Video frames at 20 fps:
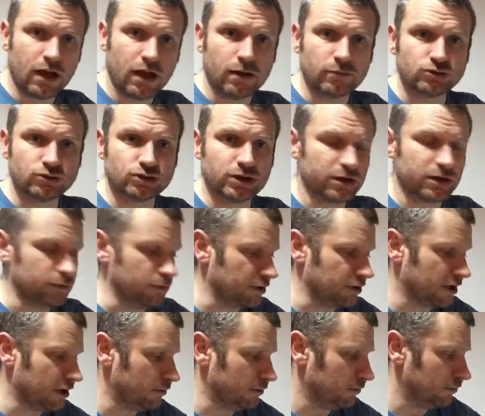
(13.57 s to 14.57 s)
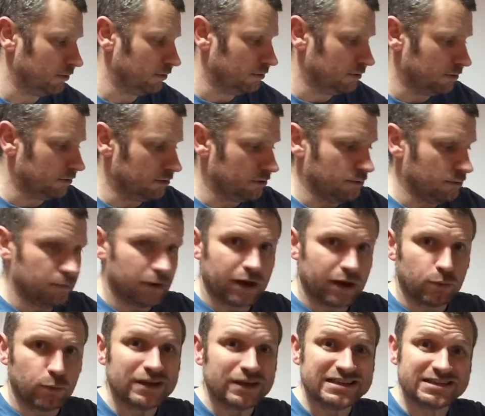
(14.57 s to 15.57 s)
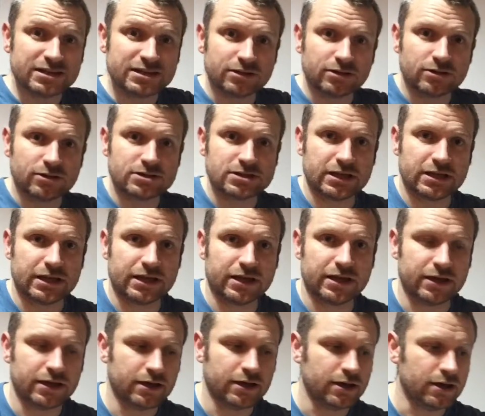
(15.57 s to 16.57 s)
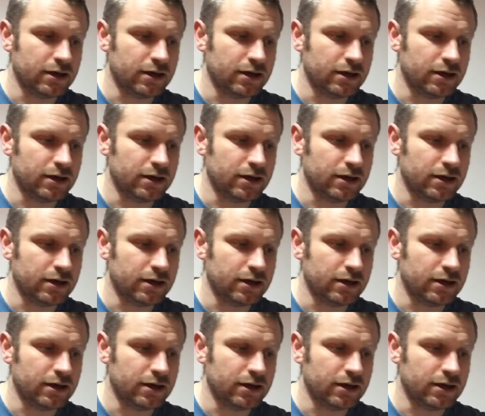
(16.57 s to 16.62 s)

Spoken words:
I'm trying to work out what my winter looks like.